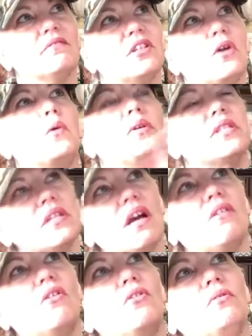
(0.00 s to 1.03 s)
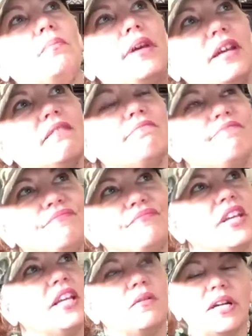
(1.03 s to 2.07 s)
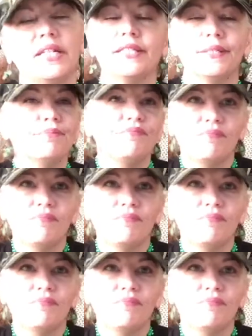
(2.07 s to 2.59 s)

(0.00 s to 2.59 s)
So it's not old, but anyways,